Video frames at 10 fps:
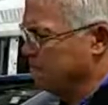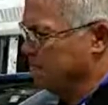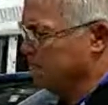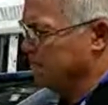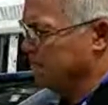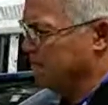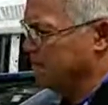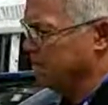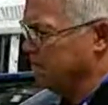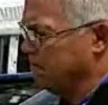
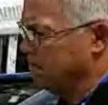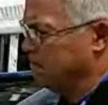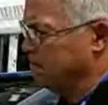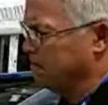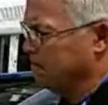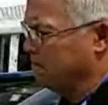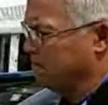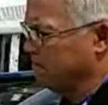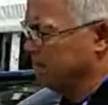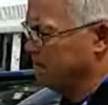
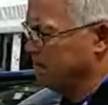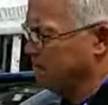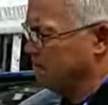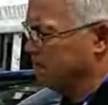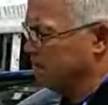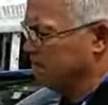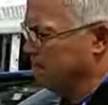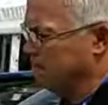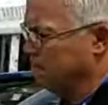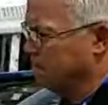
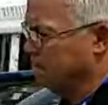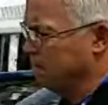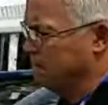(silent)